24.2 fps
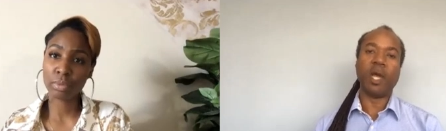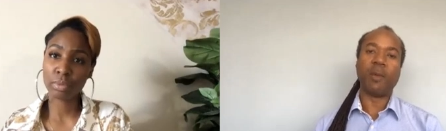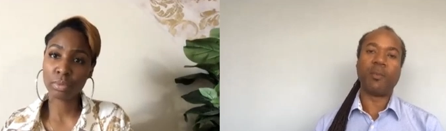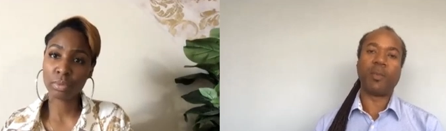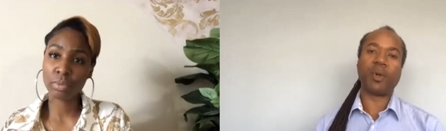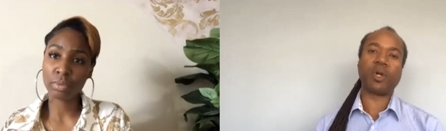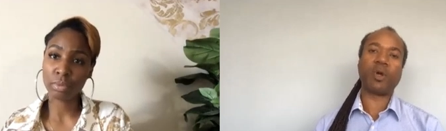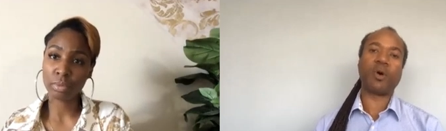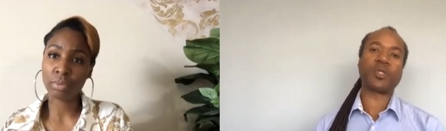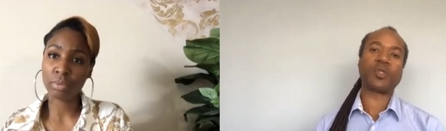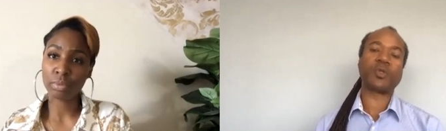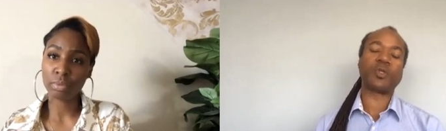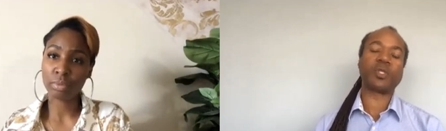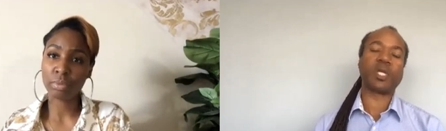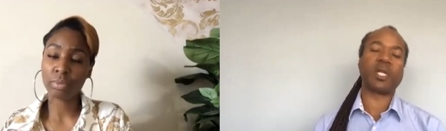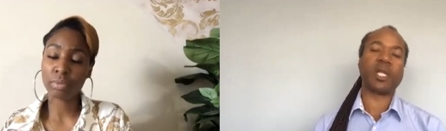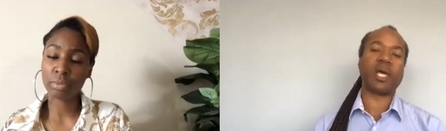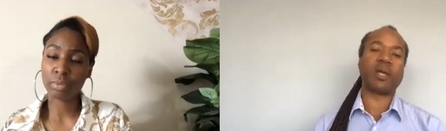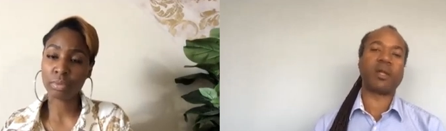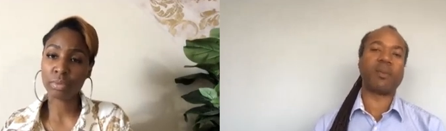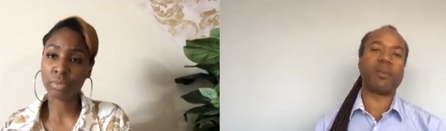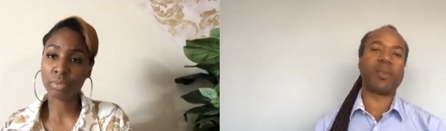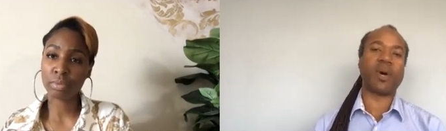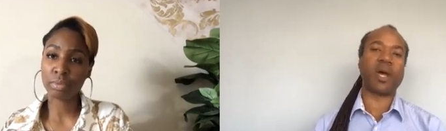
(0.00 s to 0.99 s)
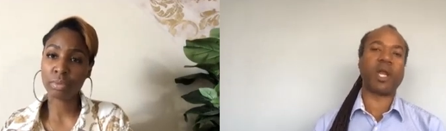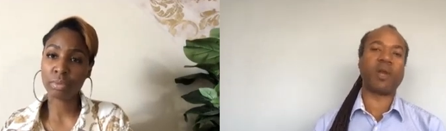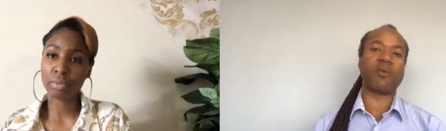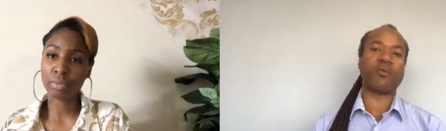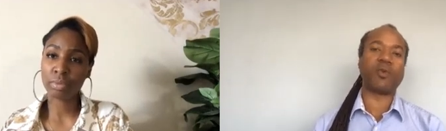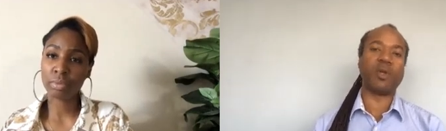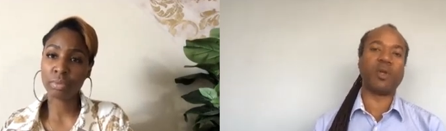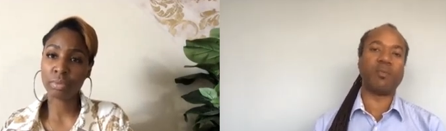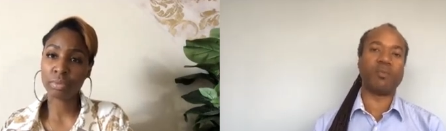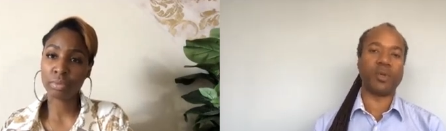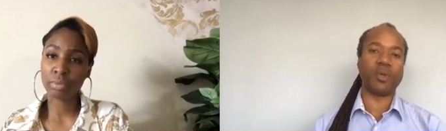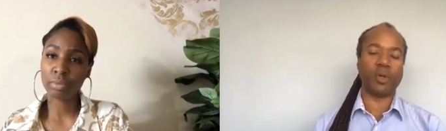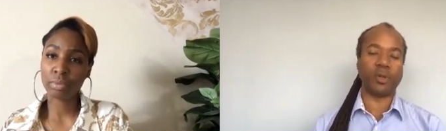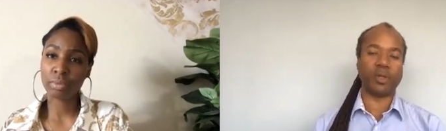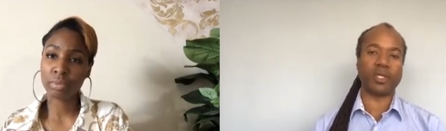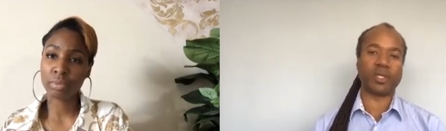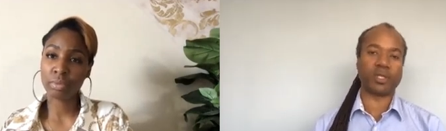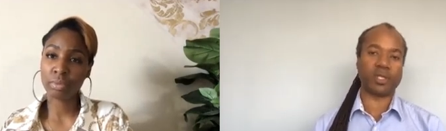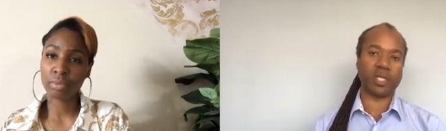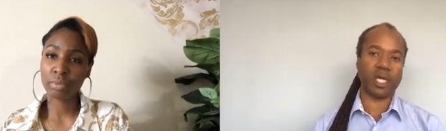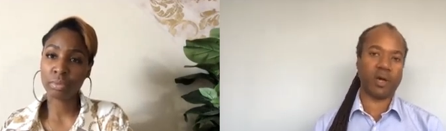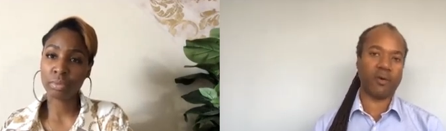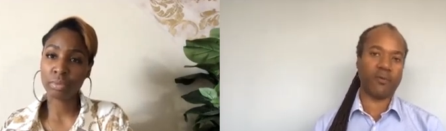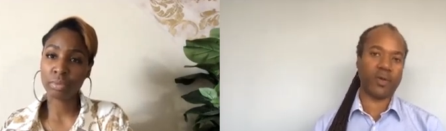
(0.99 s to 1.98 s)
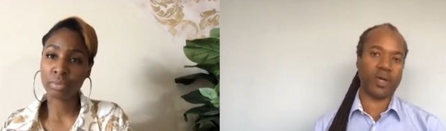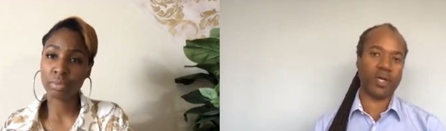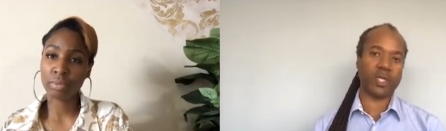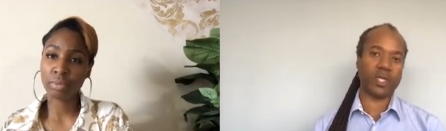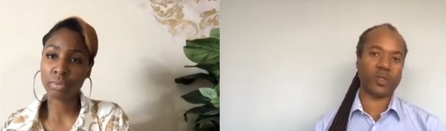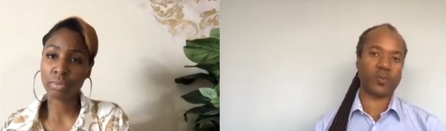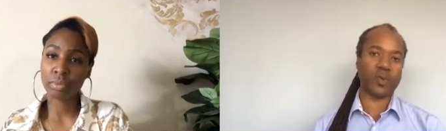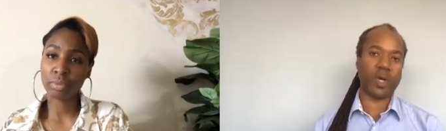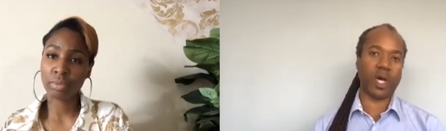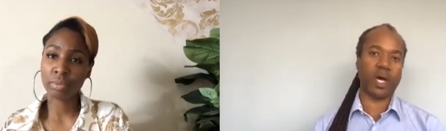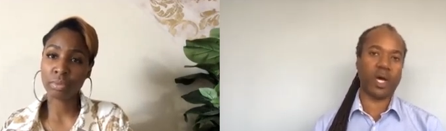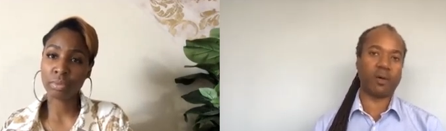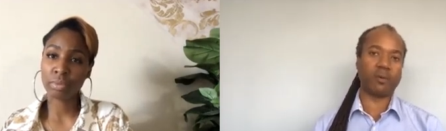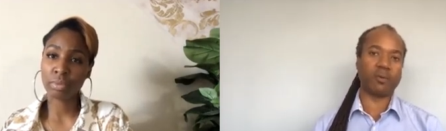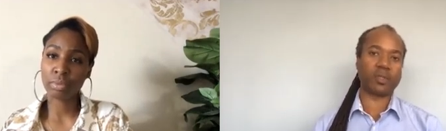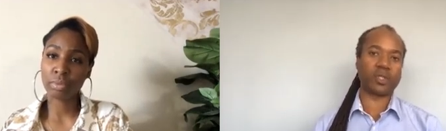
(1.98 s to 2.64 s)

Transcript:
Speaker 1: but also is going to let the body rebuild itself as well.